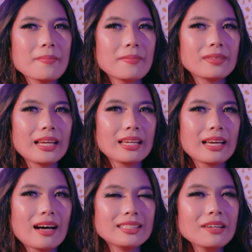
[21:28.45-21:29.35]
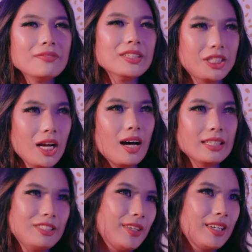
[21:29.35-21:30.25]
Like I'll take a few
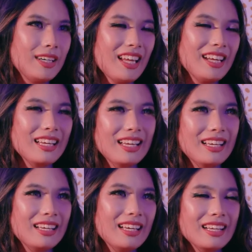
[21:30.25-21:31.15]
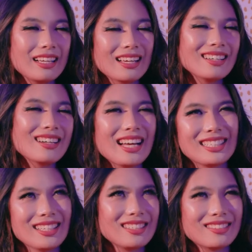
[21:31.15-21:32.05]
shots for like
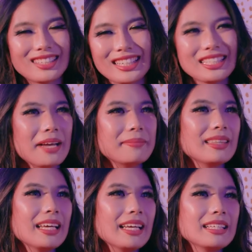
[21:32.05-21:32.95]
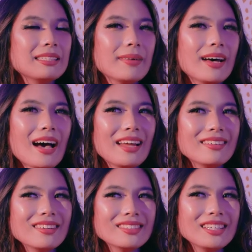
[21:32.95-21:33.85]
congratulatory type things, but I
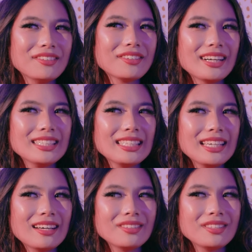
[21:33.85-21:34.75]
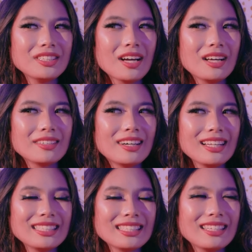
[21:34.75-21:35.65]
don't go too crazy on shots, or at
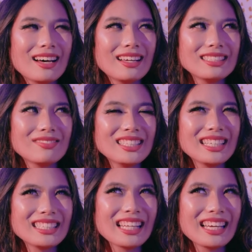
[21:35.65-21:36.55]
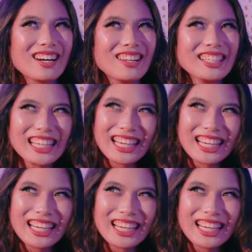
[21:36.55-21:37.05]
least not as much as in like college.